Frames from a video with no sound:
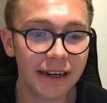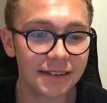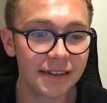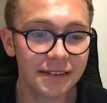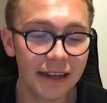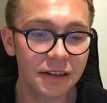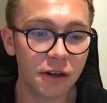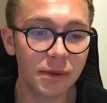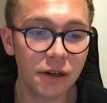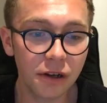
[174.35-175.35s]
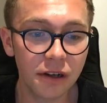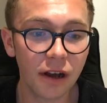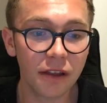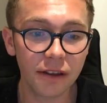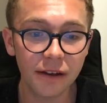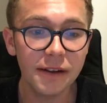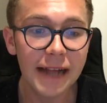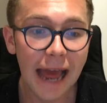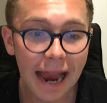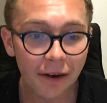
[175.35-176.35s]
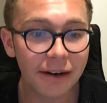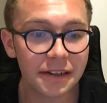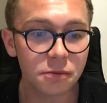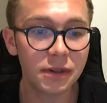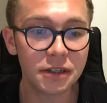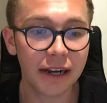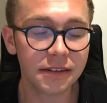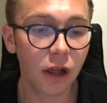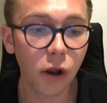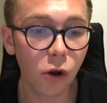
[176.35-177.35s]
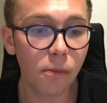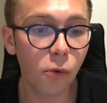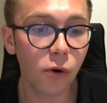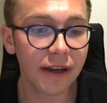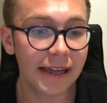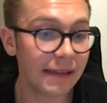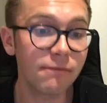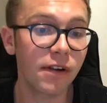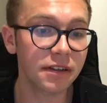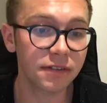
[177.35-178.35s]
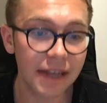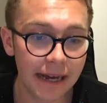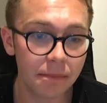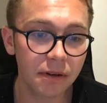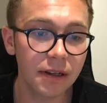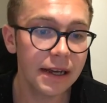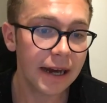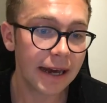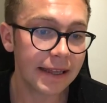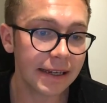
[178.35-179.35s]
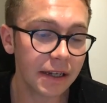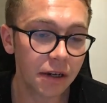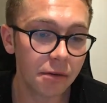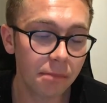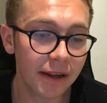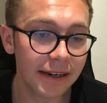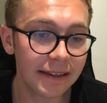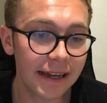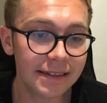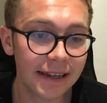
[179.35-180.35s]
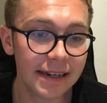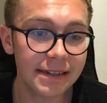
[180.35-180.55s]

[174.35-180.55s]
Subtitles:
As I said, when you look at other areas which has a lot more influx of capital, I think, bluntly, there's a